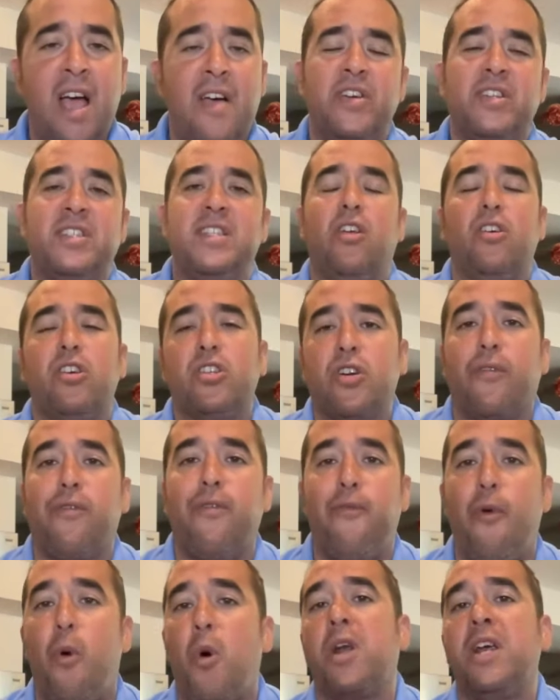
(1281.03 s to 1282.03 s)
The Steelers are
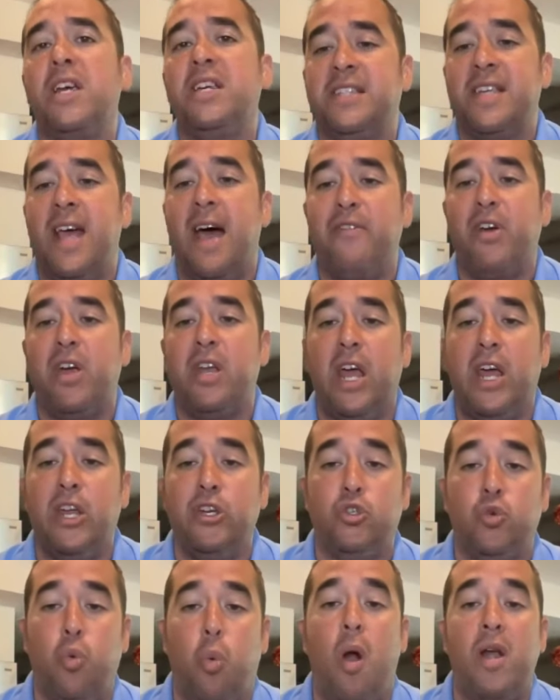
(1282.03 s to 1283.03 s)

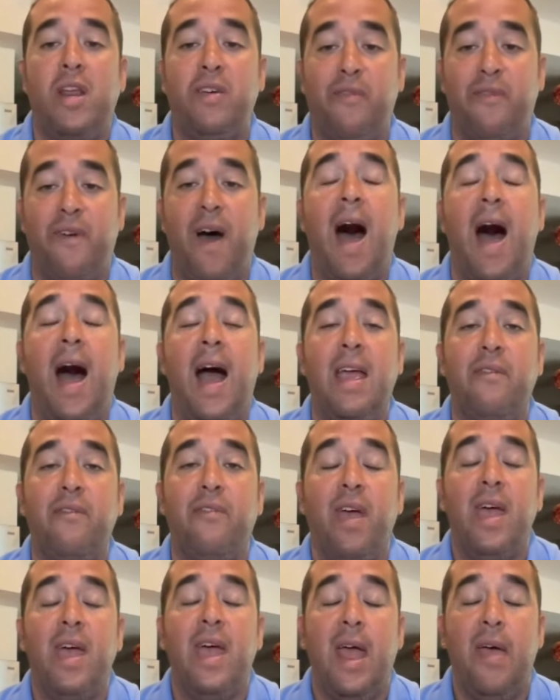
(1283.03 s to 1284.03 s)
47-25
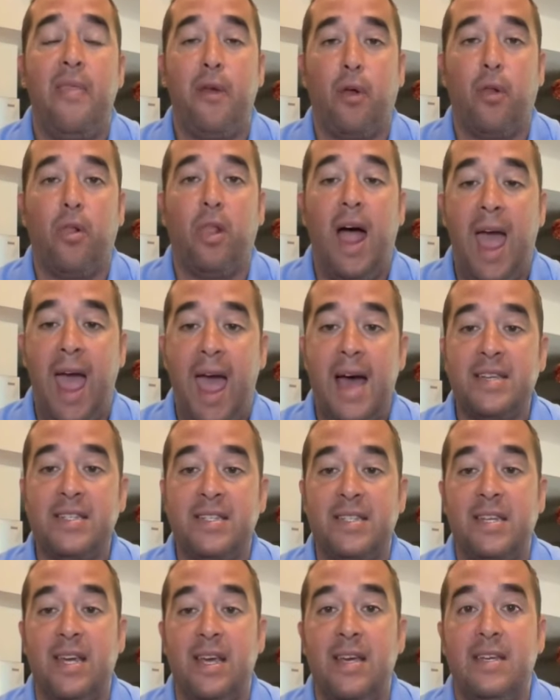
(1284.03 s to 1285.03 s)
in their
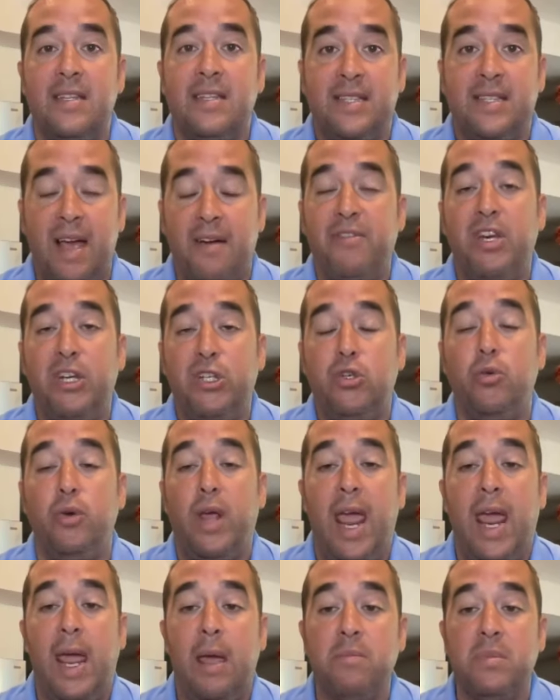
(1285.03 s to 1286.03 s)
last 72
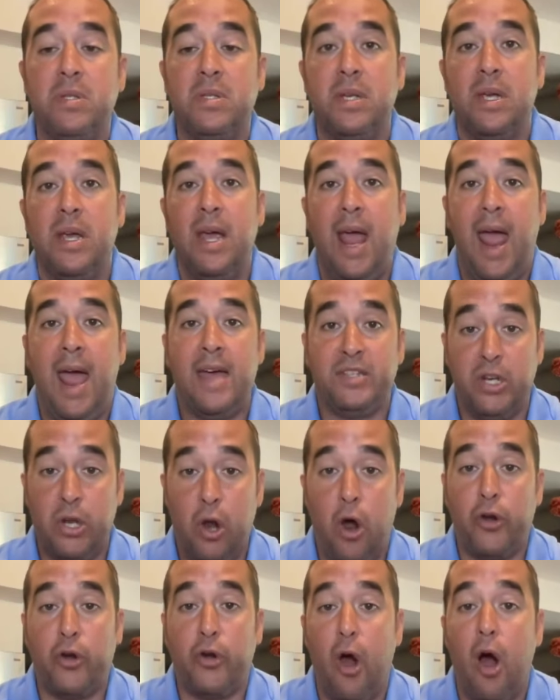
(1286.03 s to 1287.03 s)
games as an
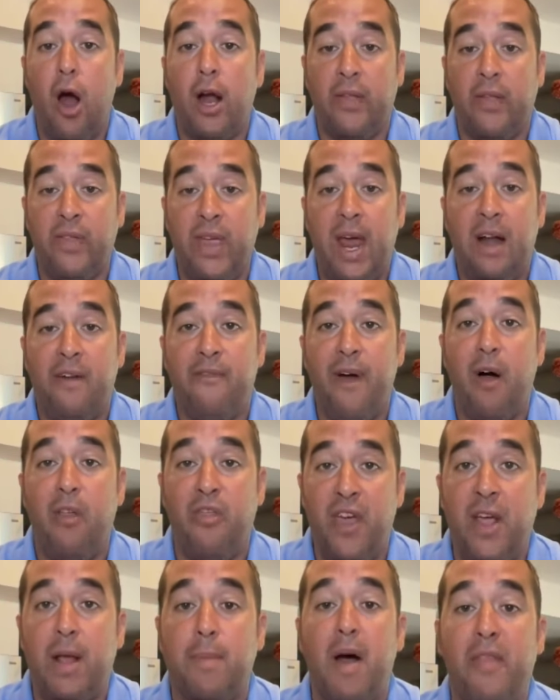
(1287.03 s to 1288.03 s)
underdog in the NFL.
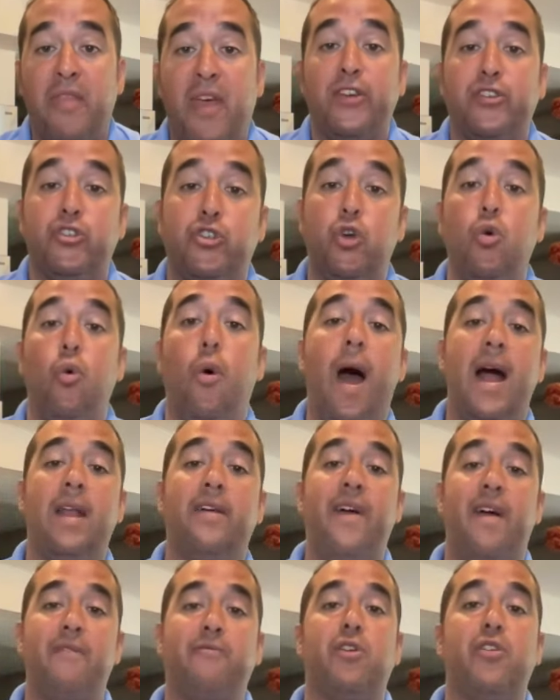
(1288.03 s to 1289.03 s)
Think about that. Two out
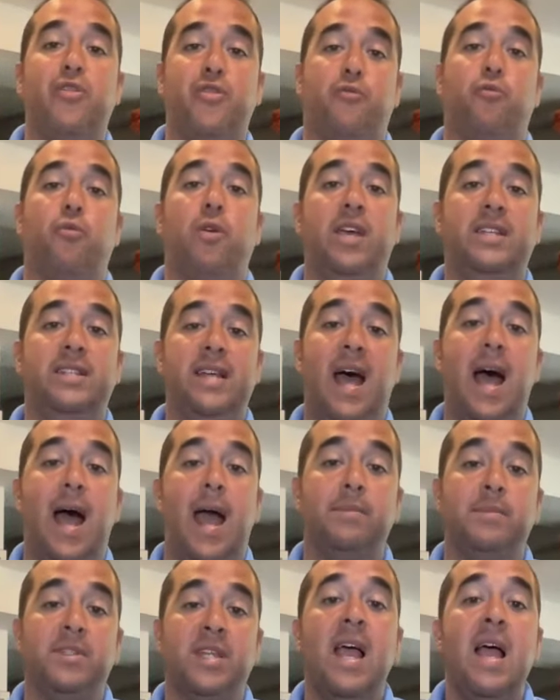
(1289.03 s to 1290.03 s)
of every three
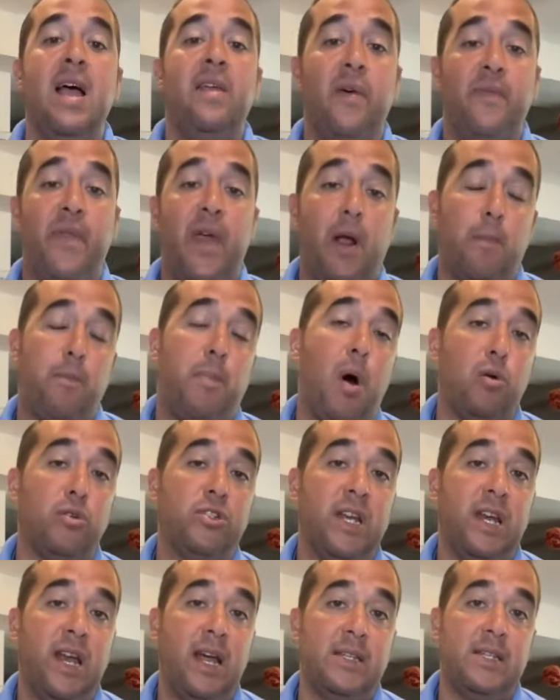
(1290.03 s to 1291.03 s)
times that they're
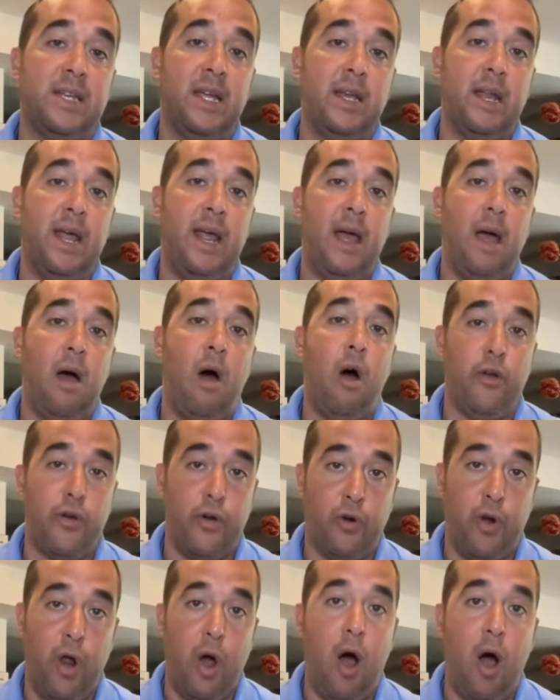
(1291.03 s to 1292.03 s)
posted as an
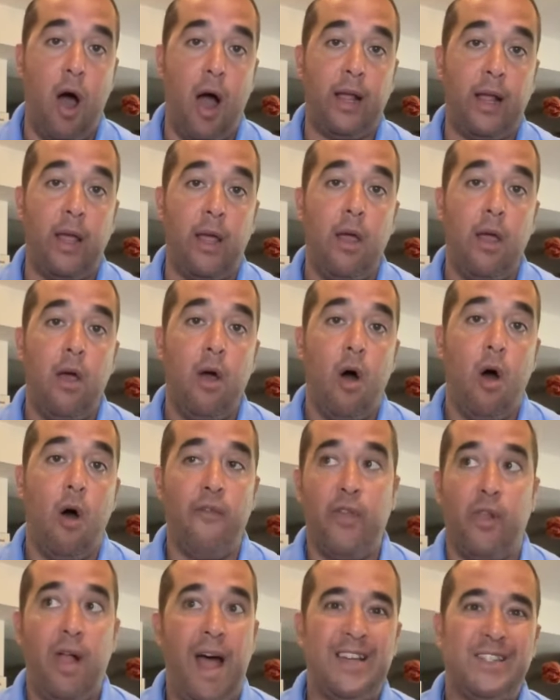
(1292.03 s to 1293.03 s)
underdog
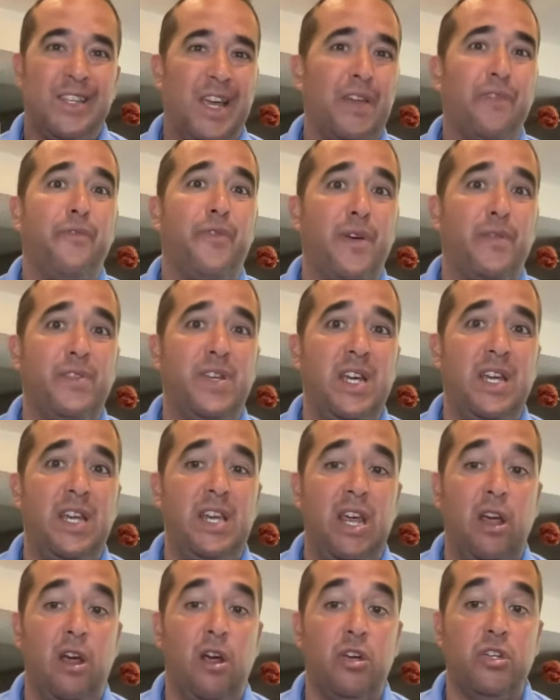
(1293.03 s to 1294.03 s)
over the last like 15
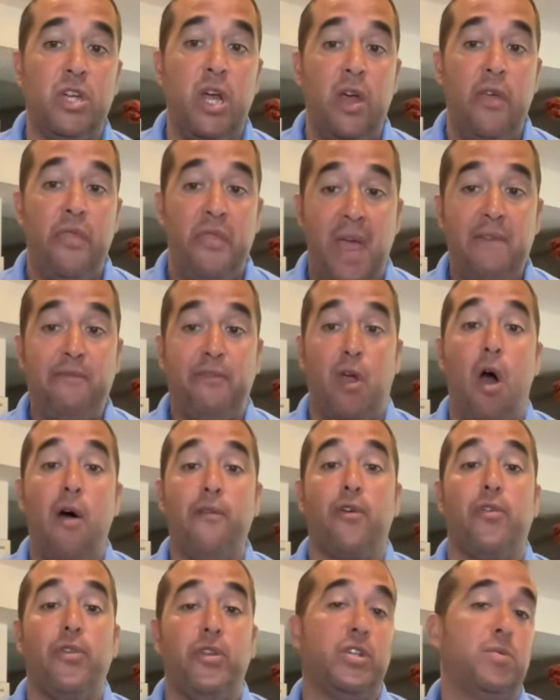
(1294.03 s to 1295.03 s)
years, they've
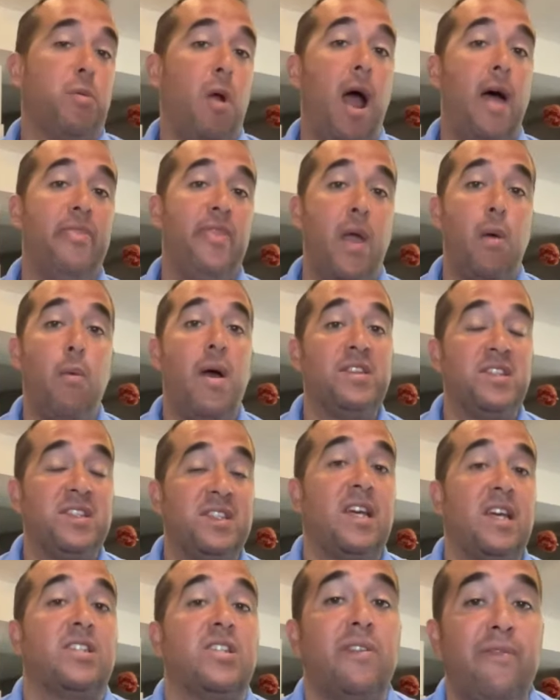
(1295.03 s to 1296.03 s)
covered the spread. They went
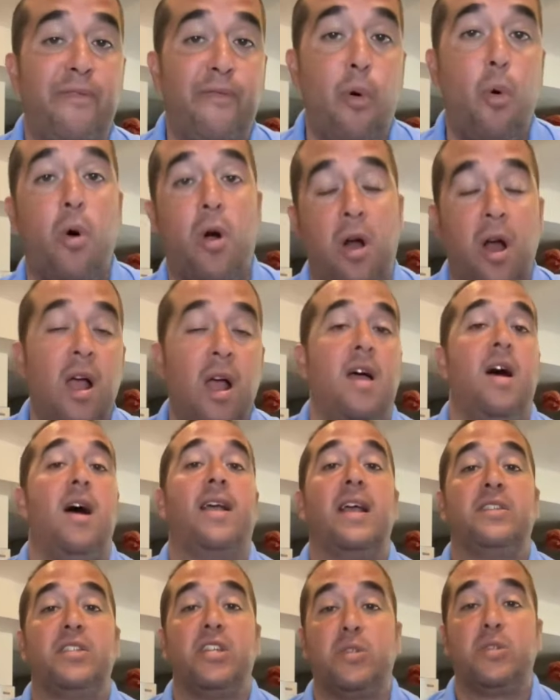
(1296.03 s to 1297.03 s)
6-4
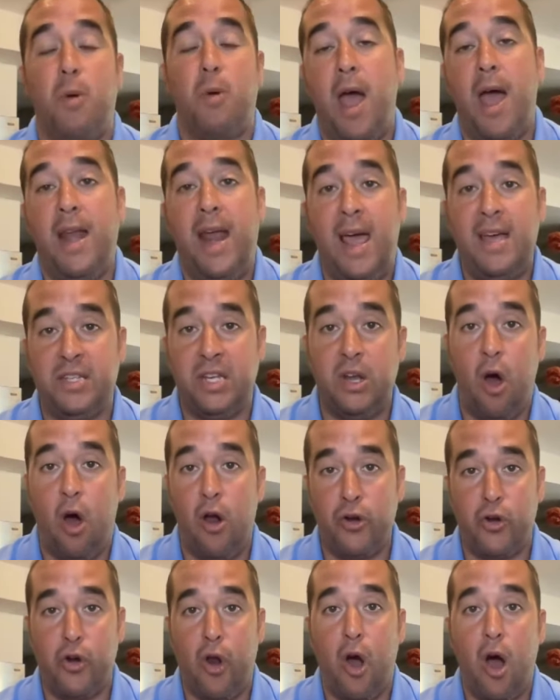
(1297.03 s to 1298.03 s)
against the spread as an
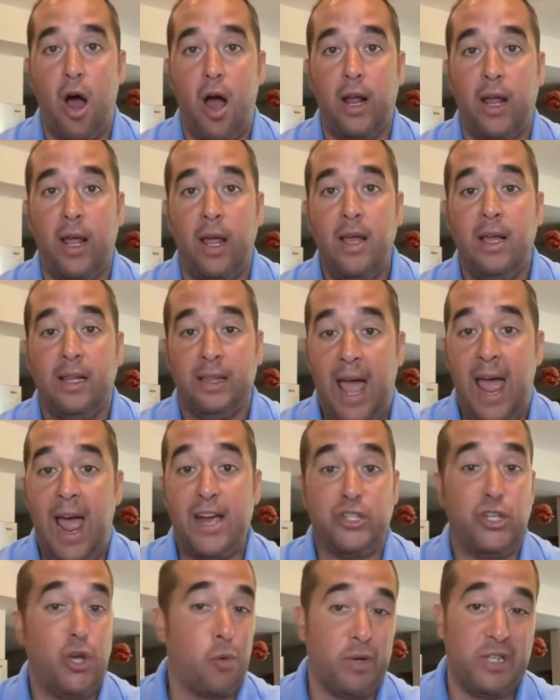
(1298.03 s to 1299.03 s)
underdog
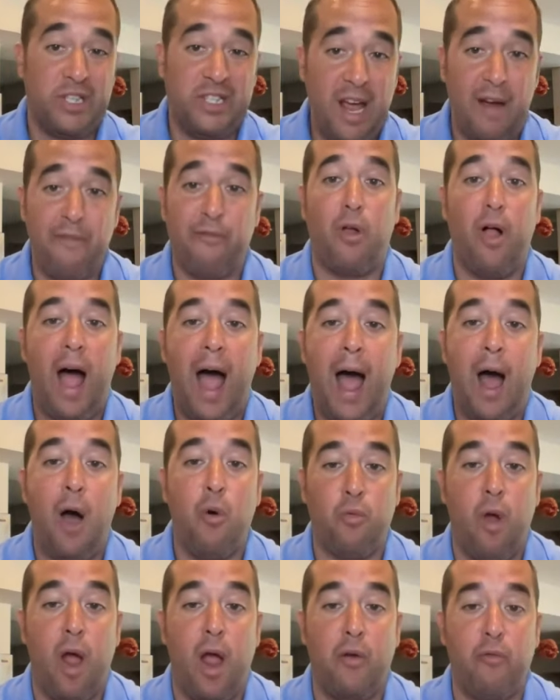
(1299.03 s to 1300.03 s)
last year with several
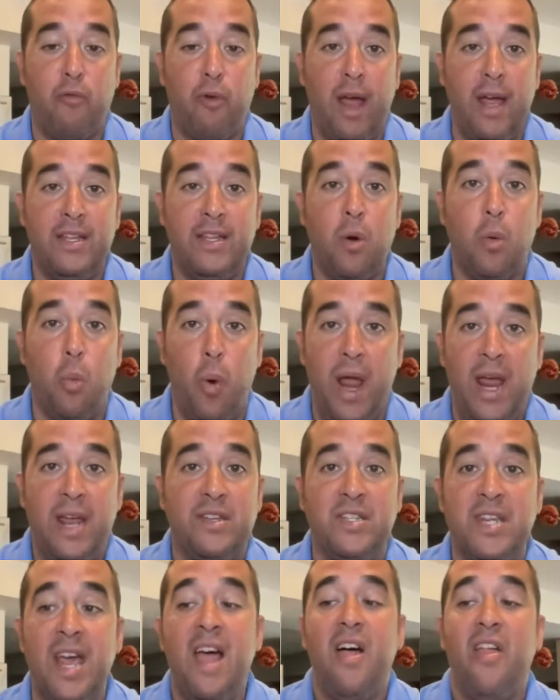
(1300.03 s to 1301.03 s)
outright
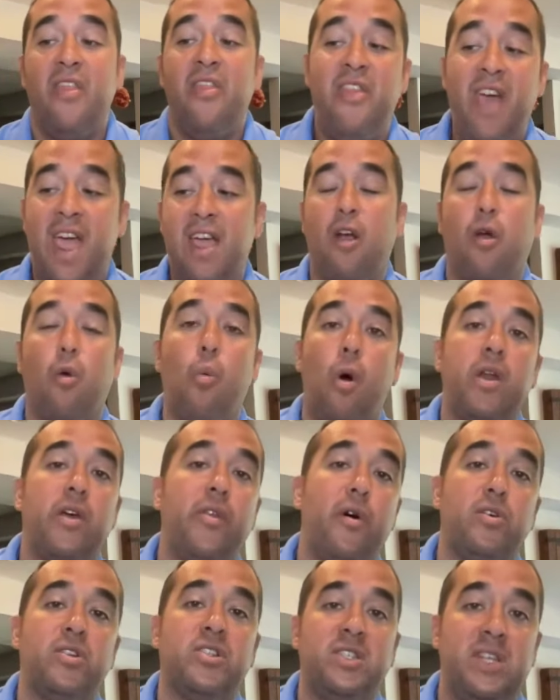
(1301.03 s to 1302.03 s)
wins. They are one of
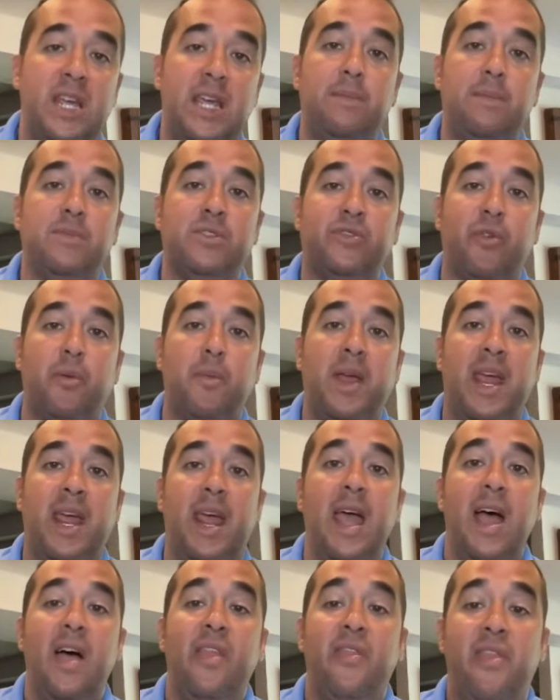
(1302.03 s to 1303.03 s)
those teams for
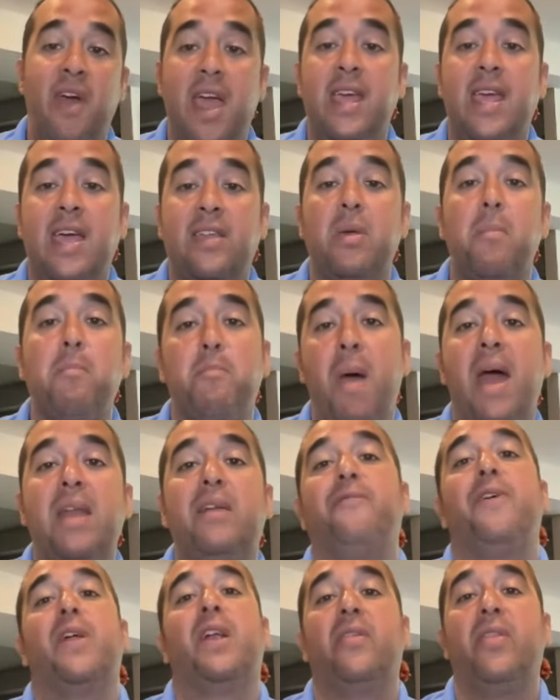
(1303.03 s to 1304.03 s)
me. They get the
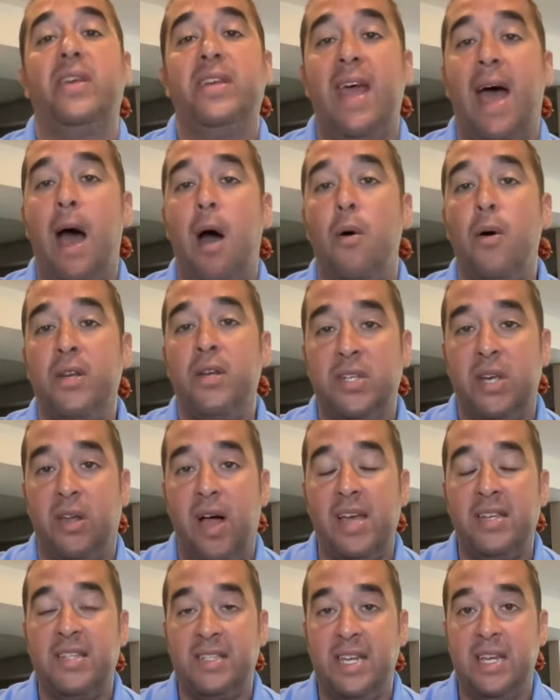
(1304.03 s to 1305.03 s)
benefit of the doubt until
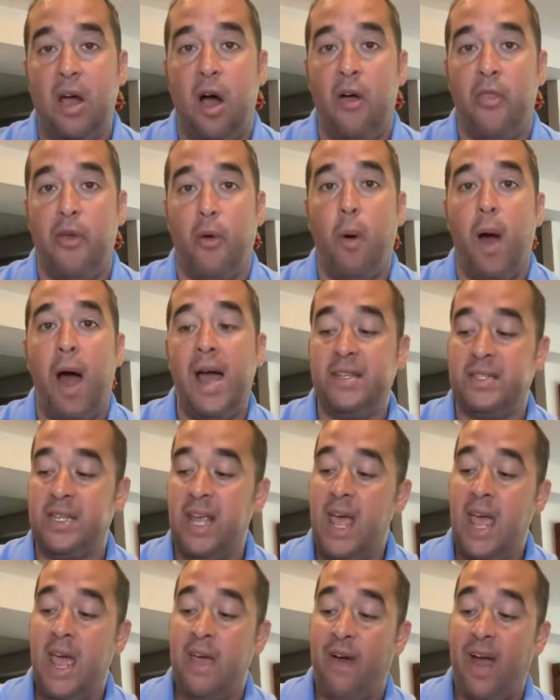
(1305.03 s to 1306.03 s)
I see otherwise.
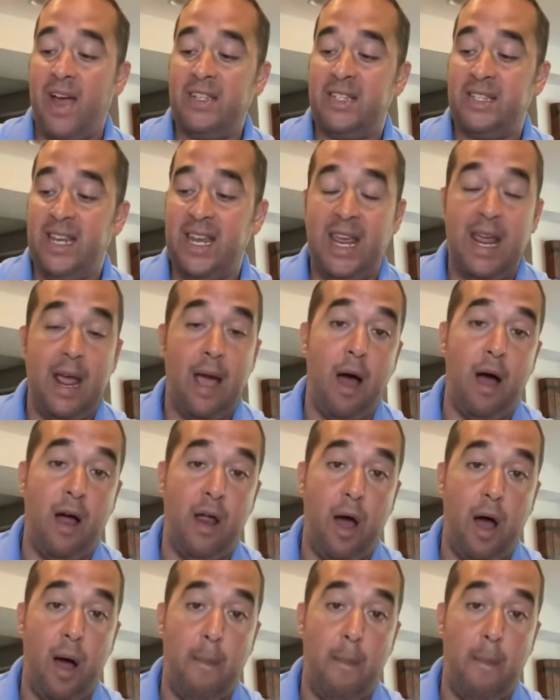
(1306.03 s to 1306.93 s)
If I see a